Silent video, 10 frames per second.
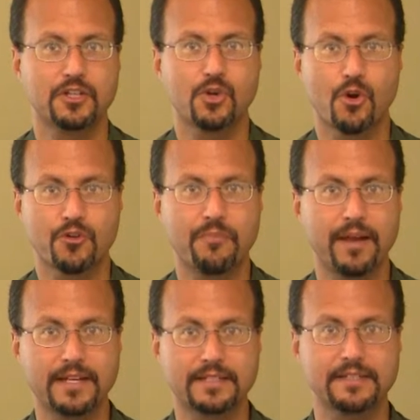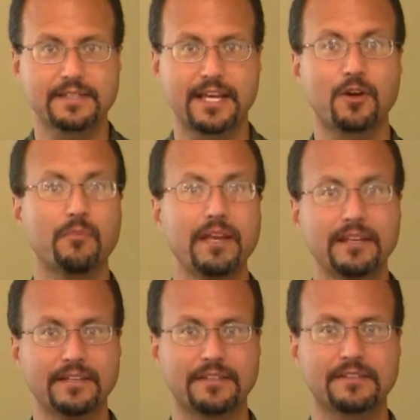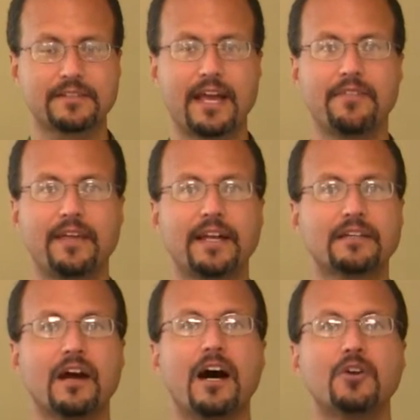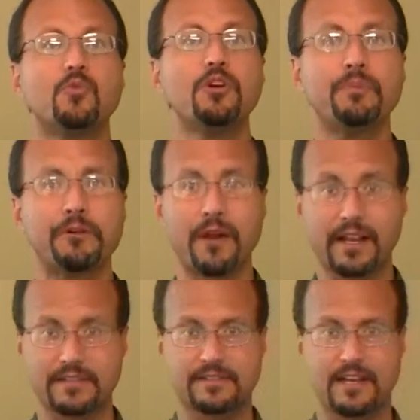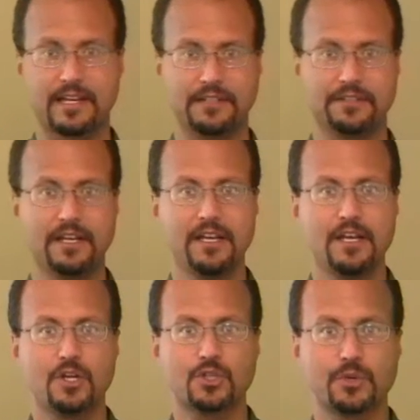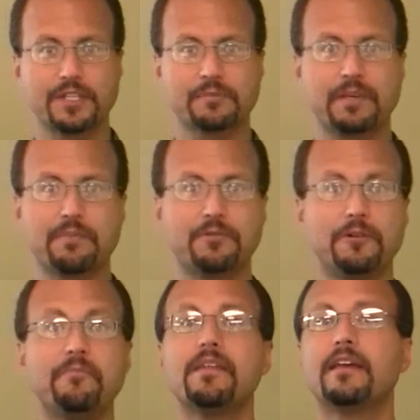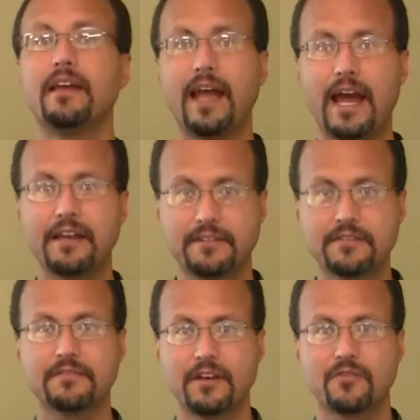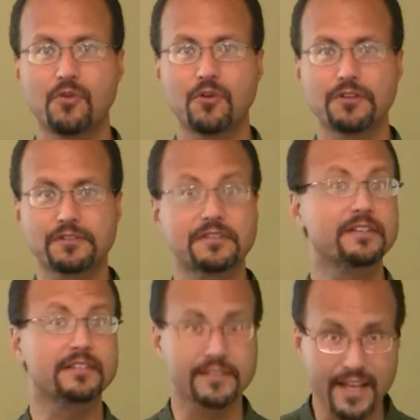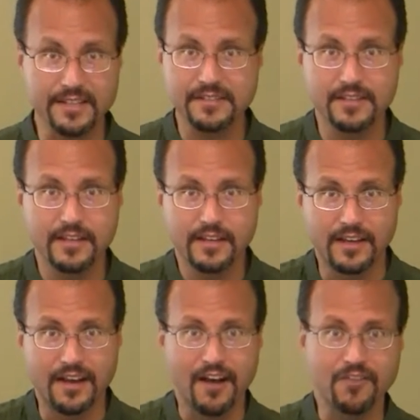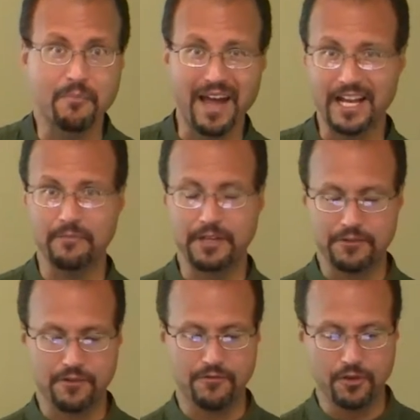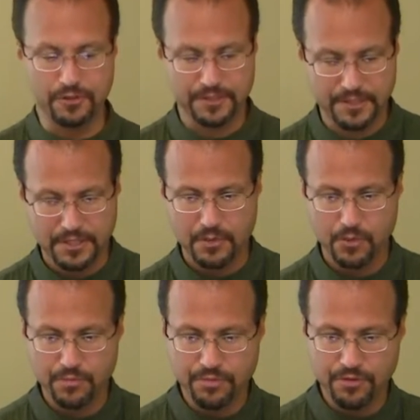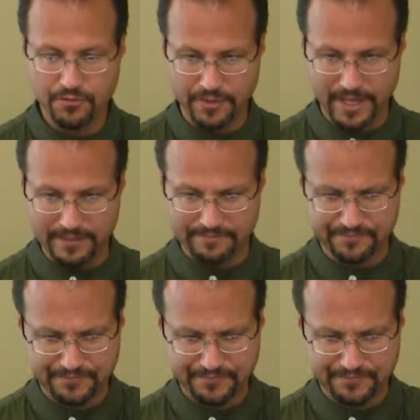toward repentance and obedience, and that God would be reconciled to his people. And, of course, the success of the Maccabean revolt would prove that.